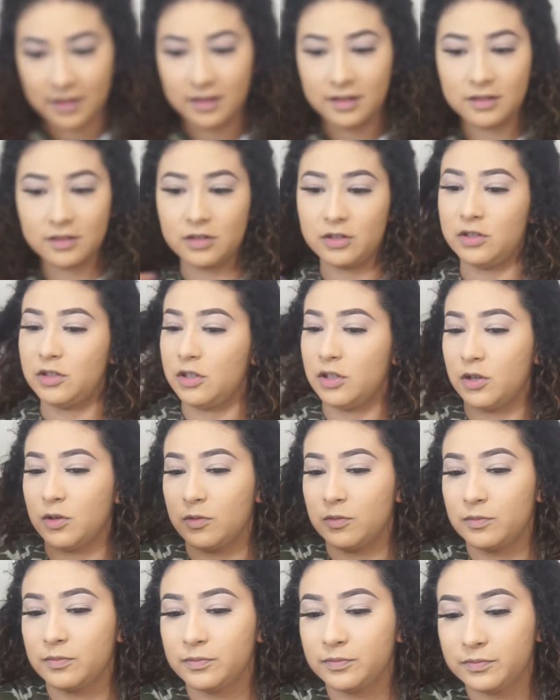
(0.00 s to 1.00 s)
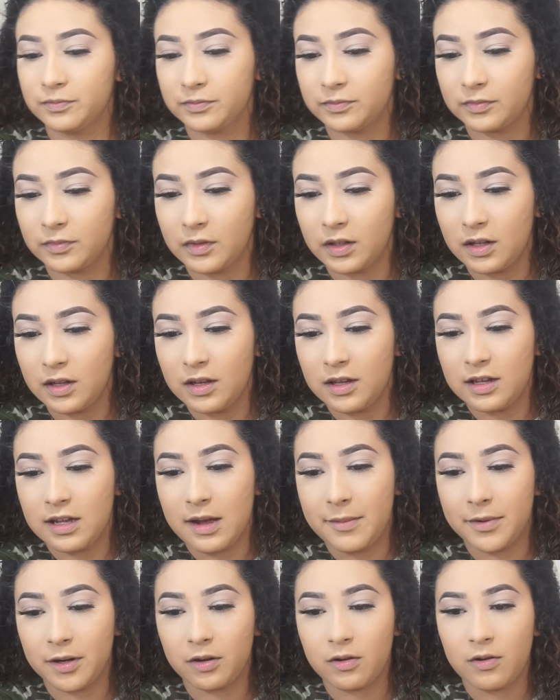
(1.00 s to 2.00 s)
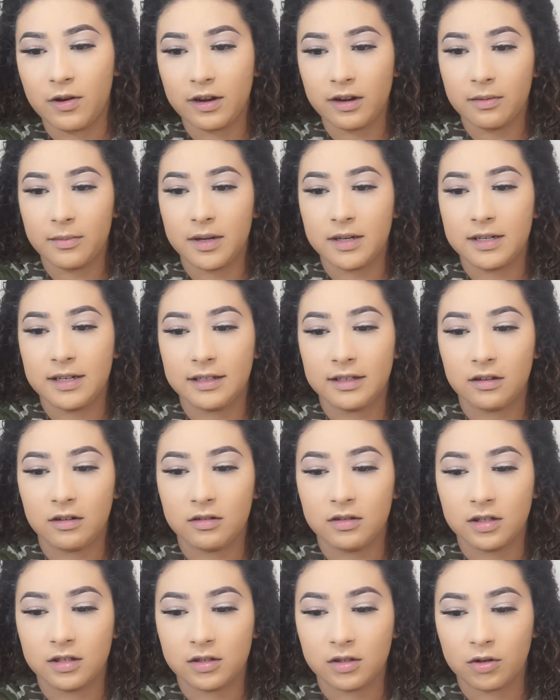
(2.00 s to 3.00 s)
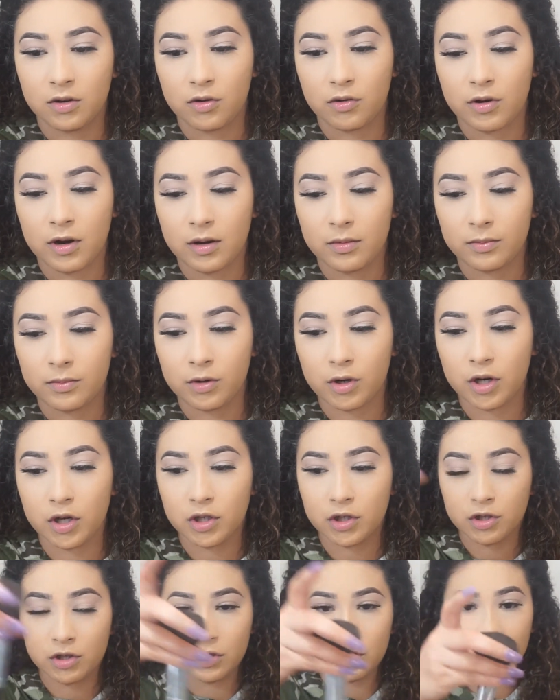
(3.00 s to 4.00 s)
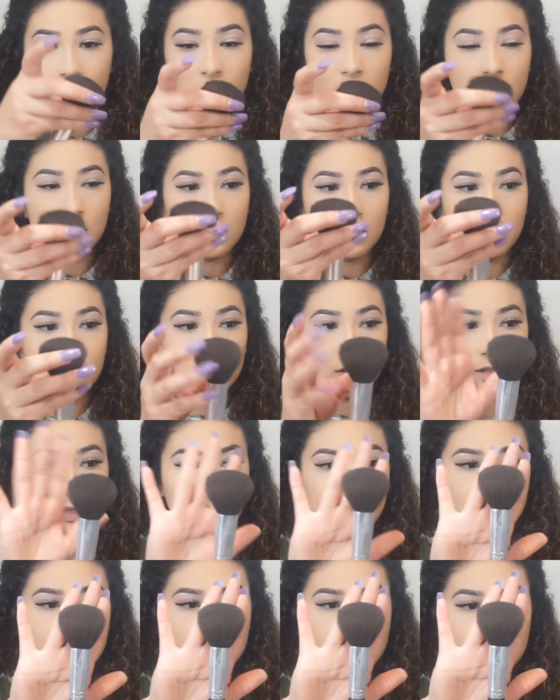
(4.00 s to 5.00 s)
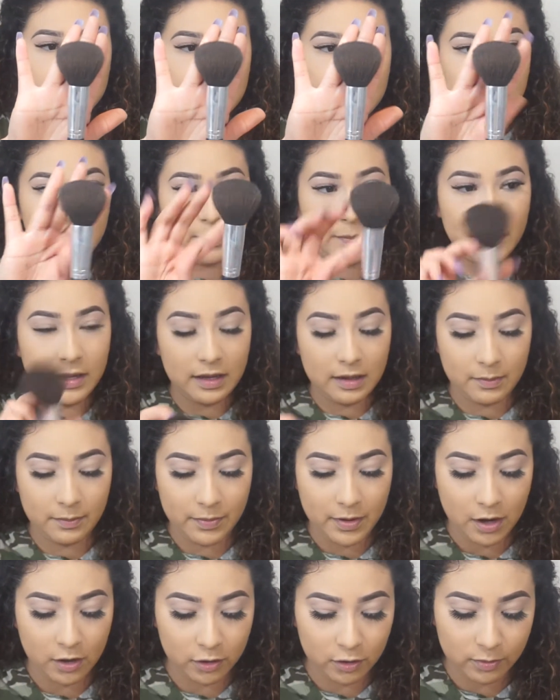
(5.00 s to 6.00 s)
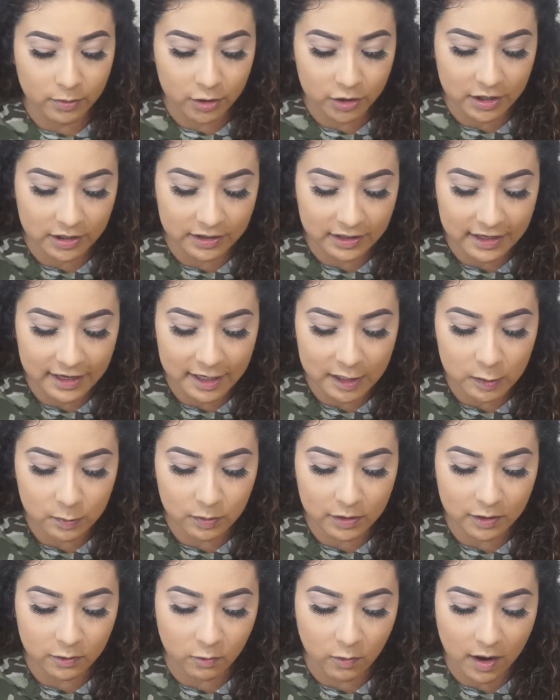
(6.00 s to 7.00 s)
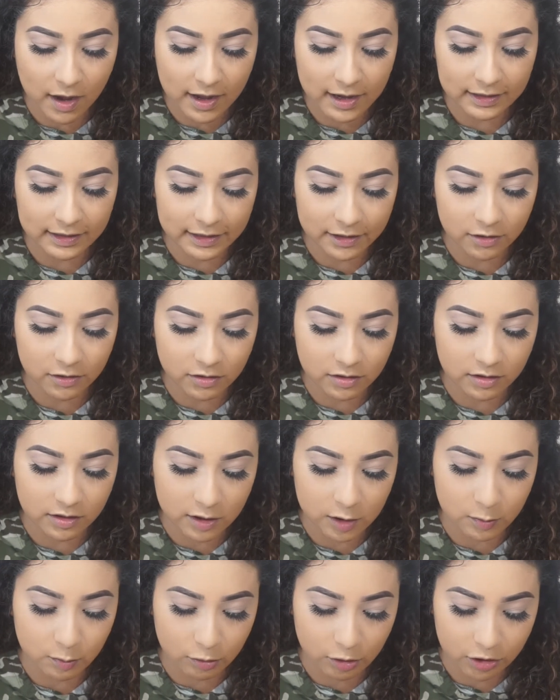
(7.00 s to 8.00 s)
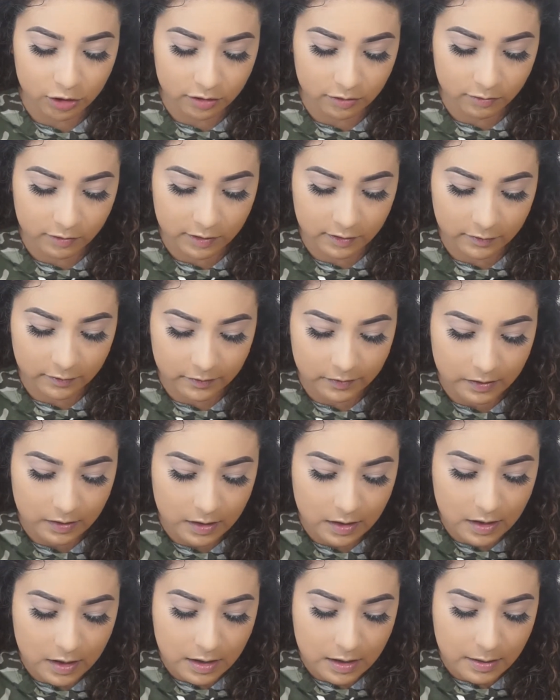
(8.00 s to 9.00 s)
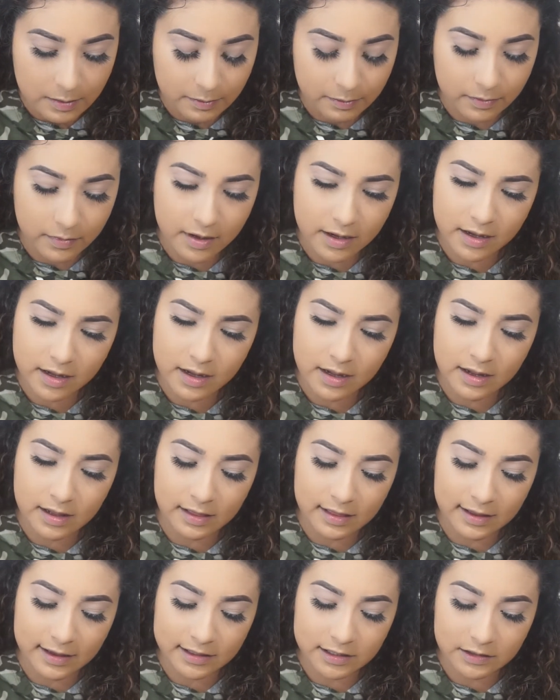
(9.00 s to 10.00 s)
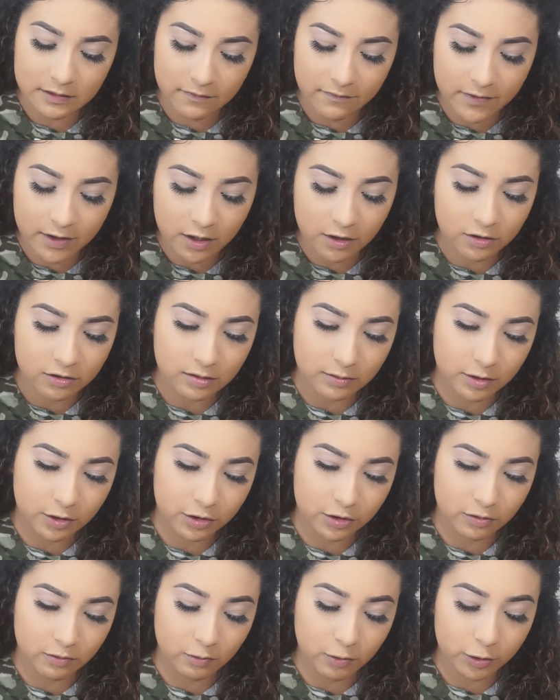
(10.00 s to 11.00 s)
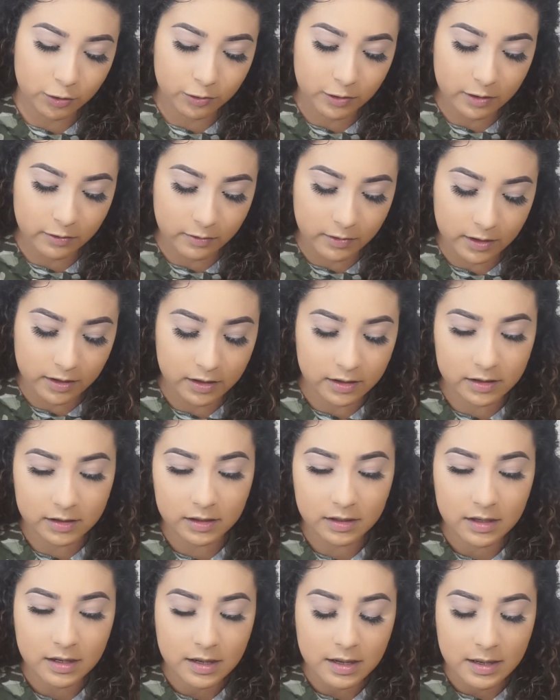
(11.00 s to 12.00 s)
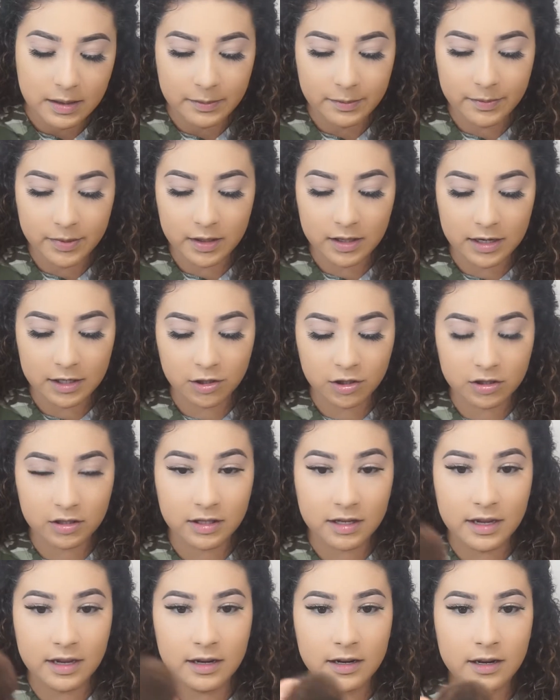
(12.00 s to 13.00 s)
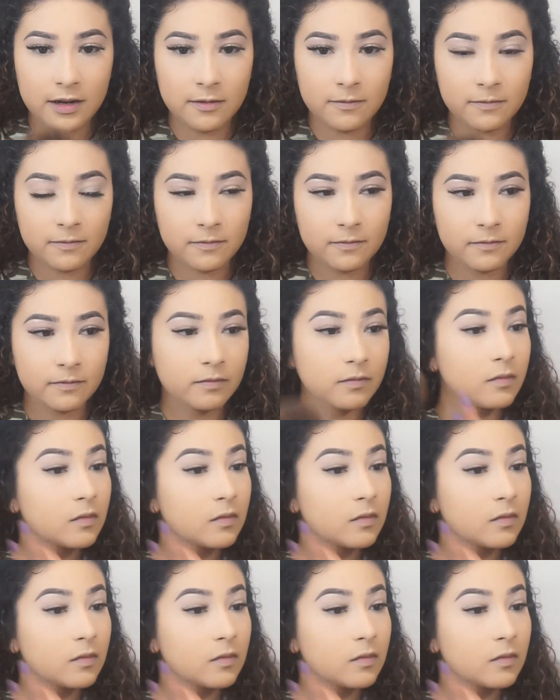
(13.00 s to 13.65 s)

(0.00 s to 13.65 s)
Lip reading: So I'm going to go ahead and I'm going to take that on this crown brush. Looks like this. It's like a big powder brush. I think I explained why I like using this brush in one of my last videos. I'm not sure which one it was, but I just get it.